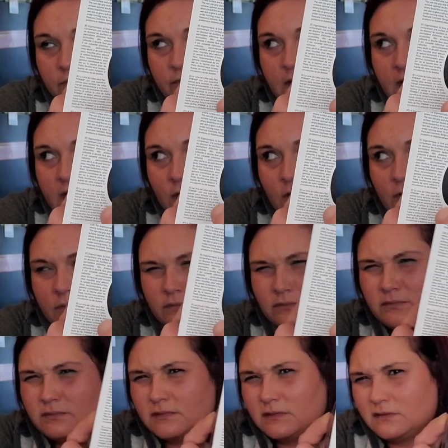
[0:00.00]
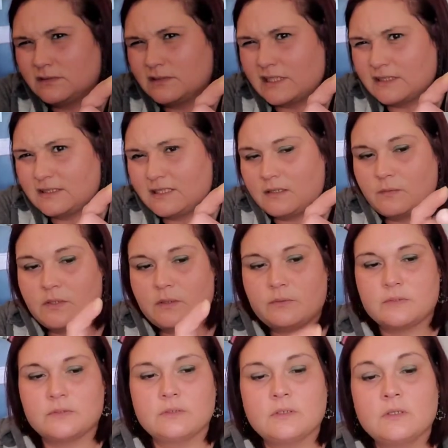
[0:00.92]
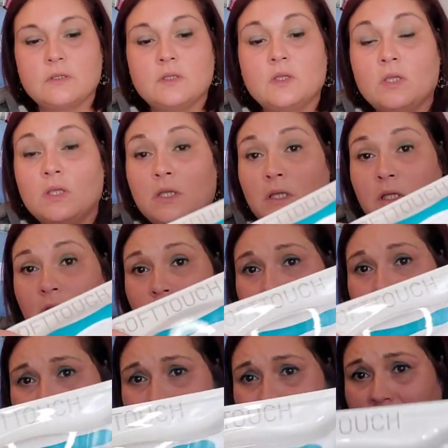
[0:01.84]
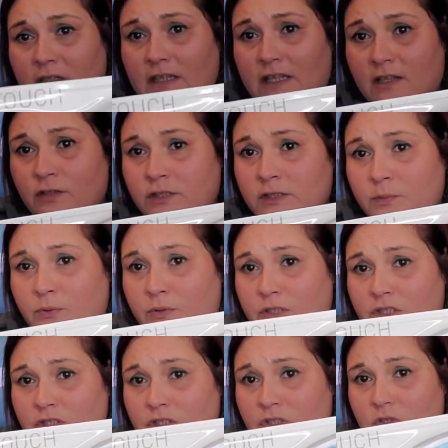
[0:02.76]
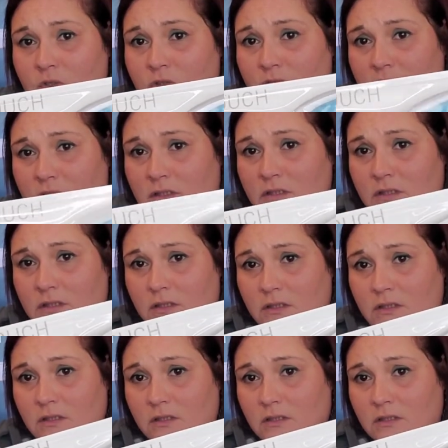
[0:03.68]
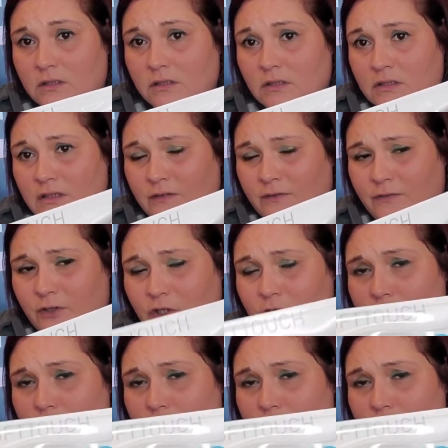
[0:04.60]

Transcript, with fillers: file, like the paper. But that looks pretty sturdy. And for